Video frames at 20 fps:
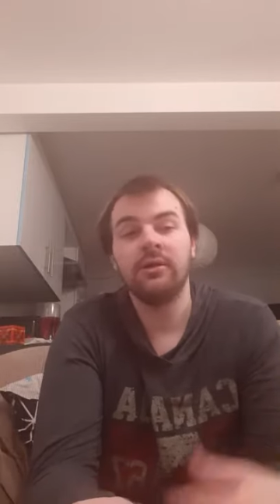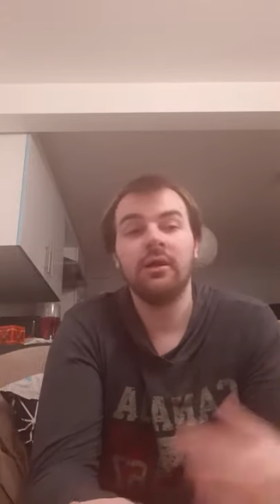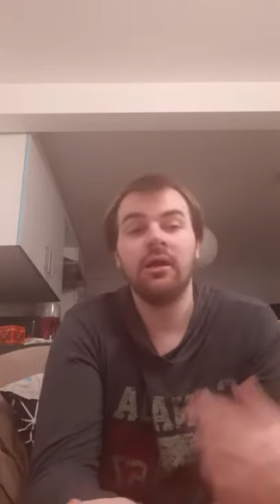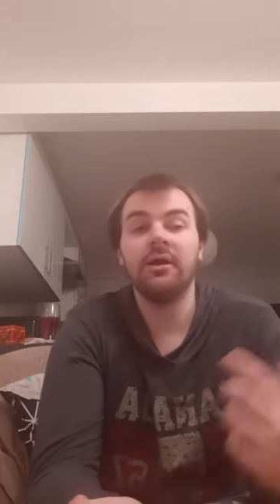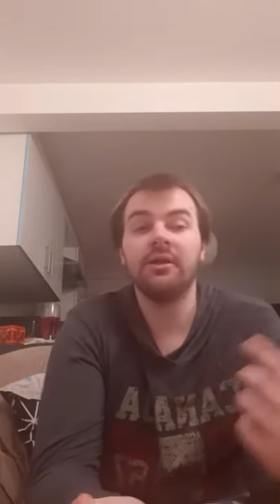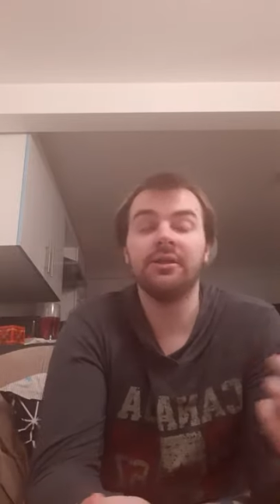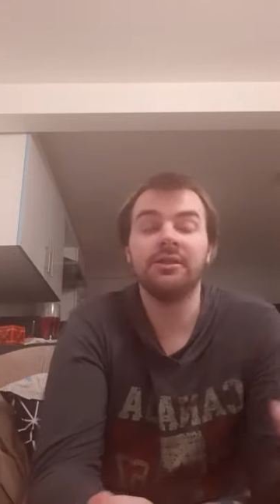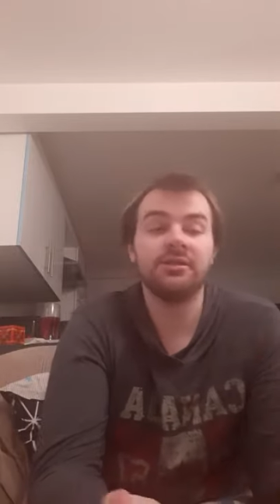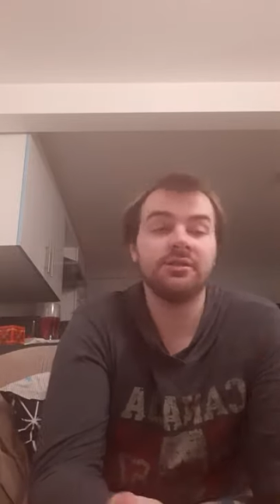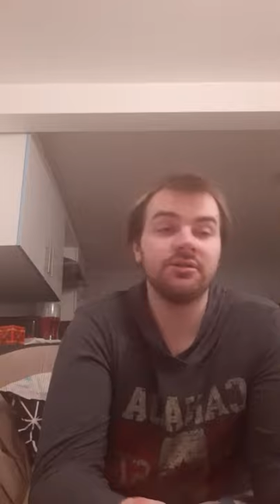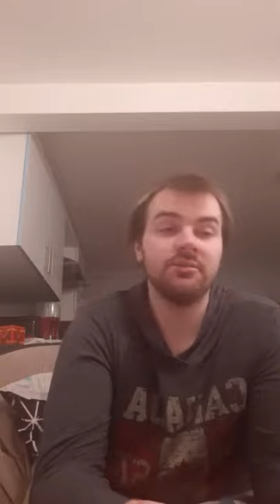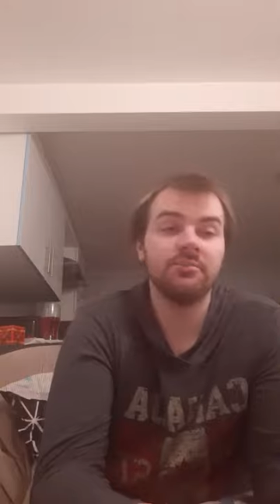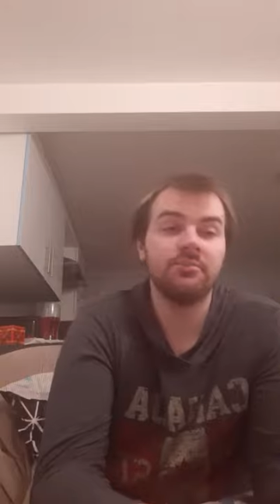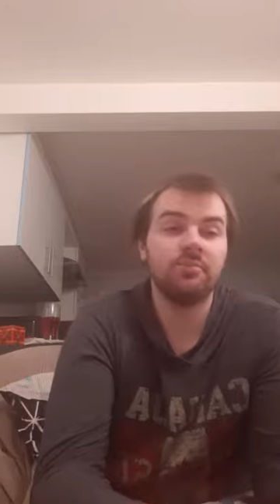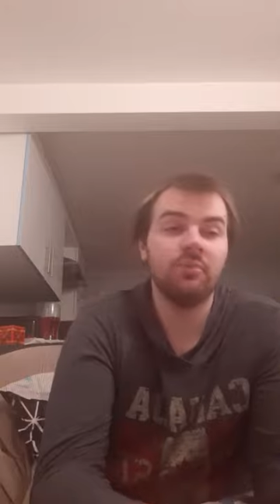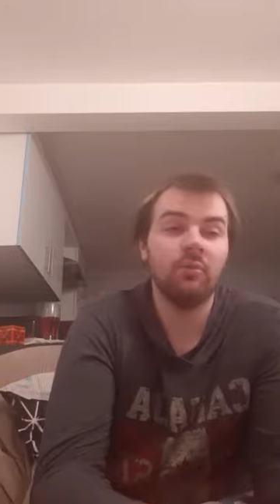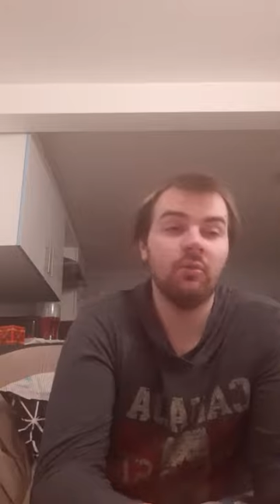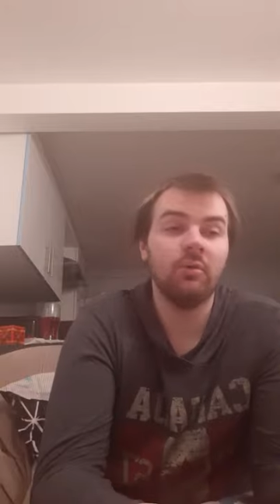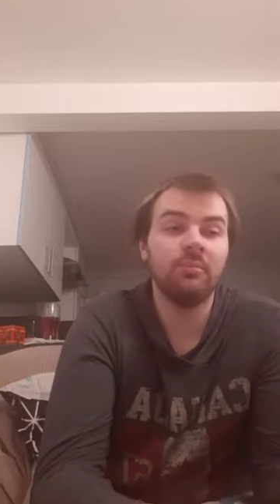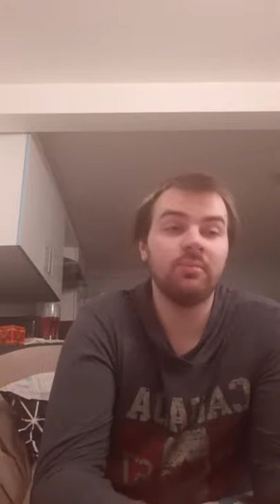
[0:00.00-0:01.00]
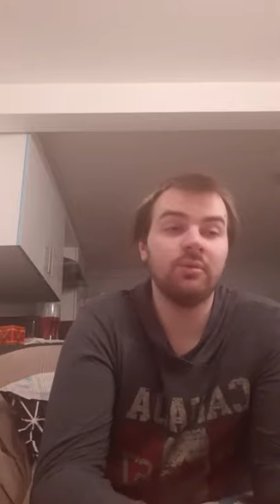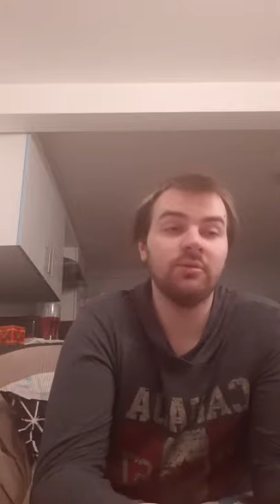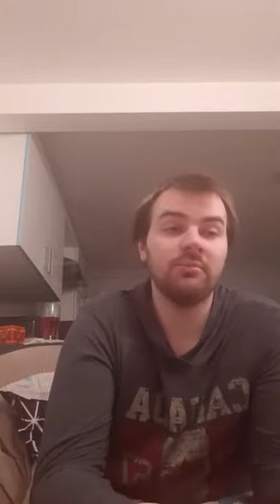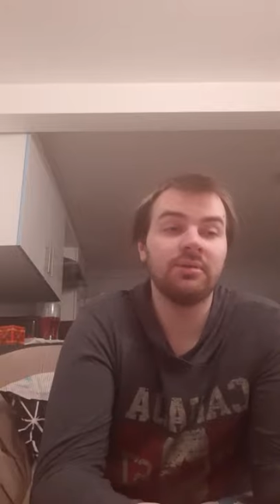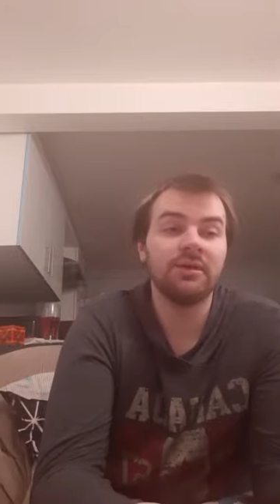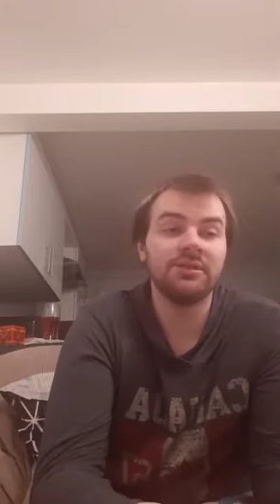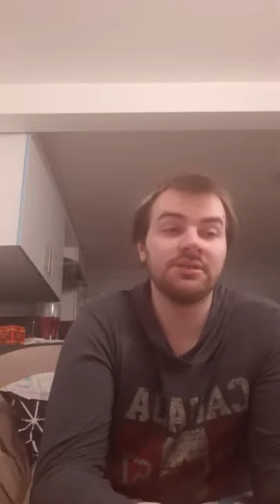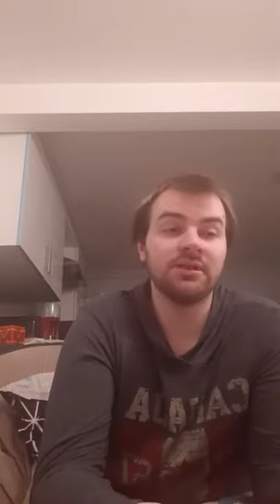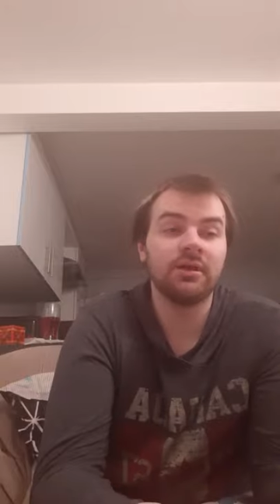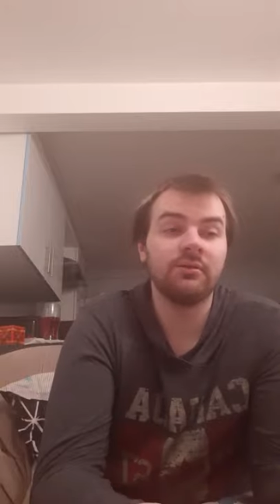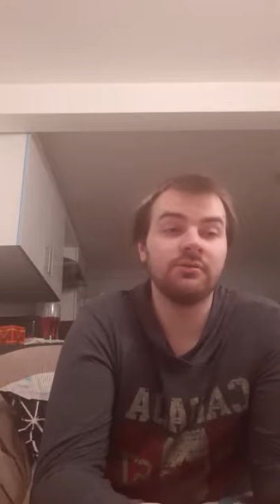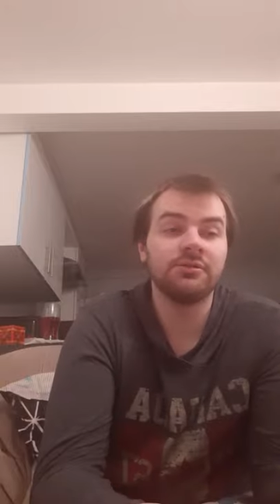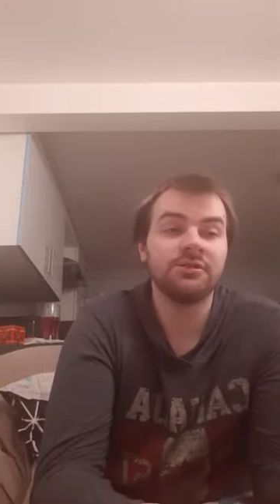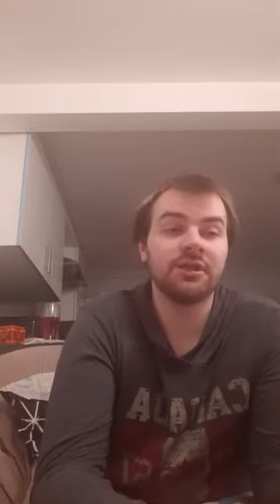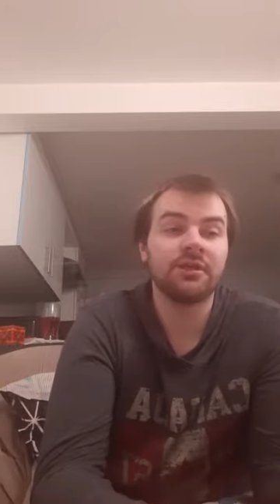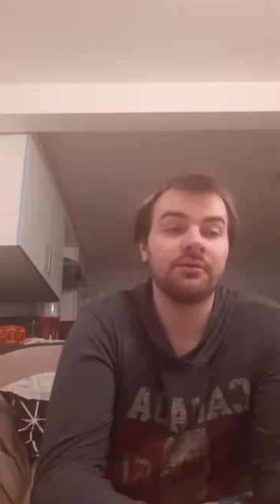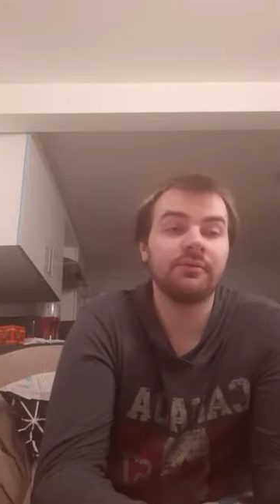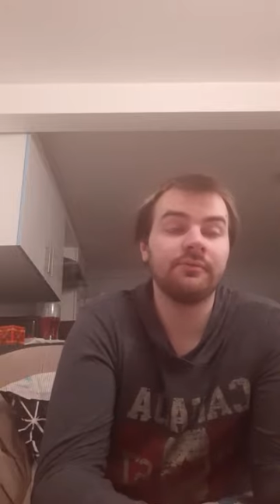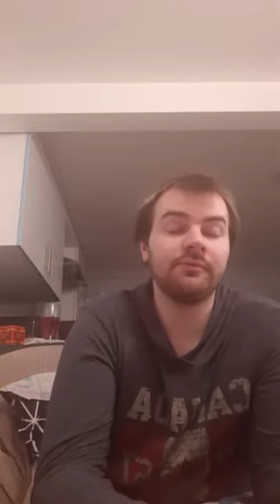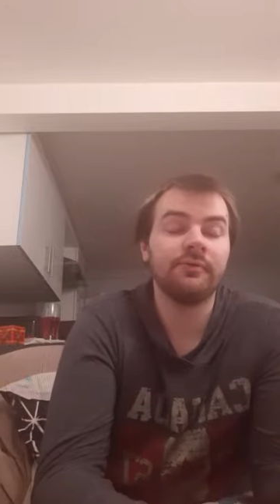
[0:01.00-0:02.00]
I need to, at one point, play Star Wars
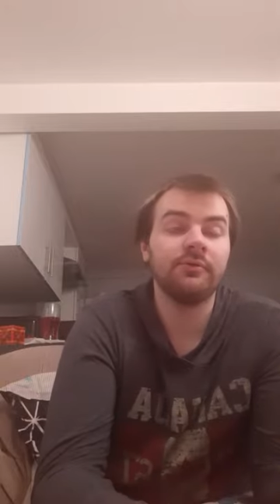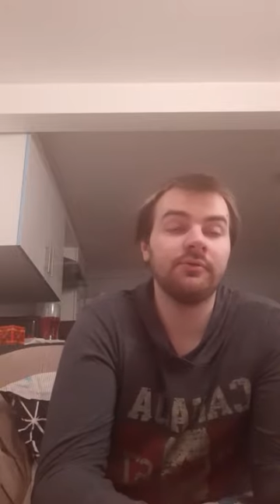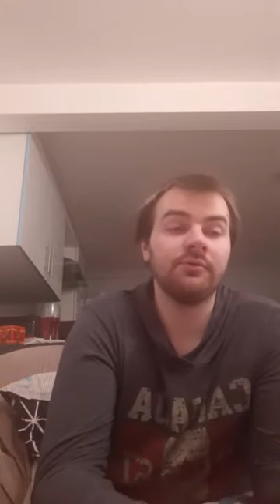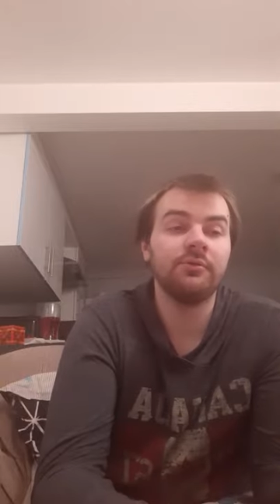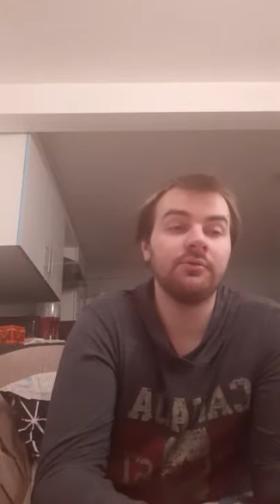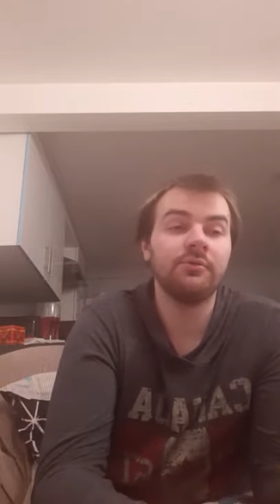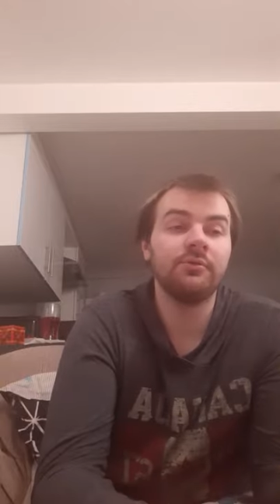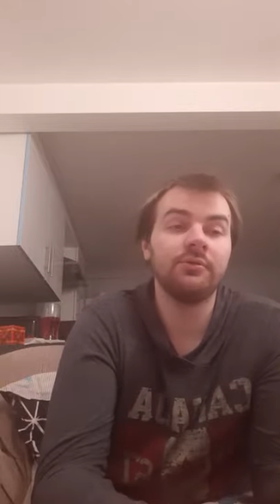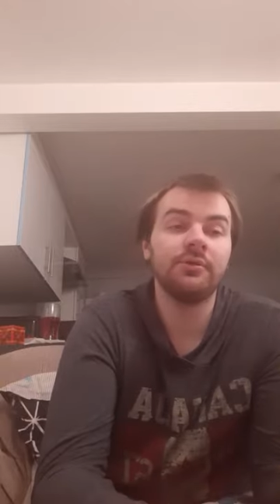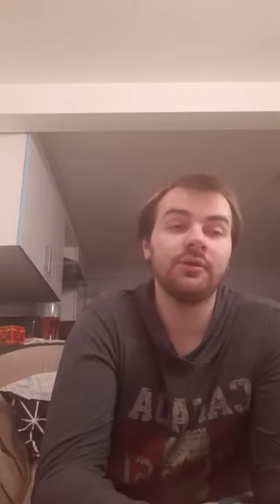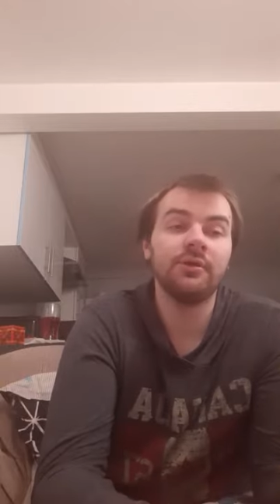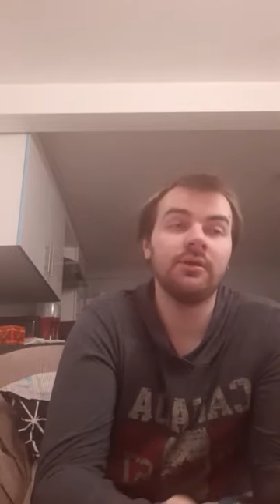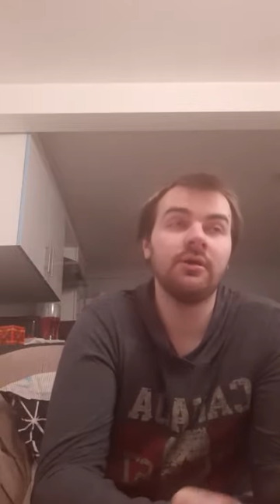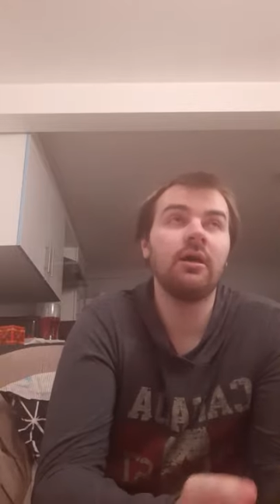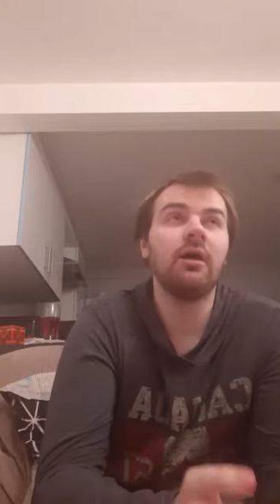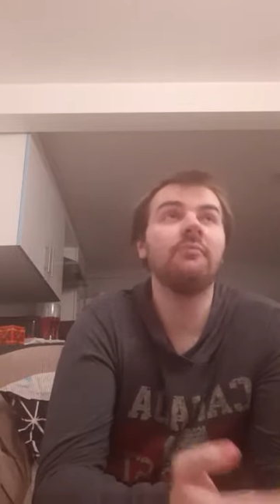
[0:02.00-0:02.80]
Jedi Fallen Order.